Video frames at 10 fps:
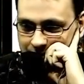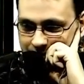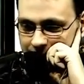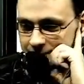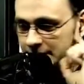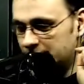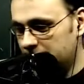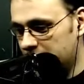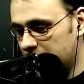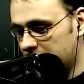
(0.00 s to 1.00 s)

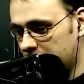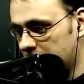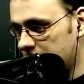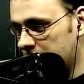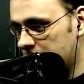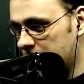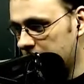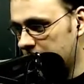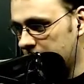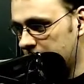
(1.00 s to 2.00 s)

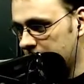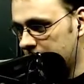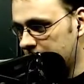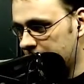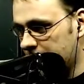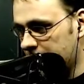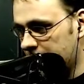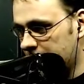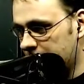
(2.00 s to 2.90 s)
The person shown says nothing.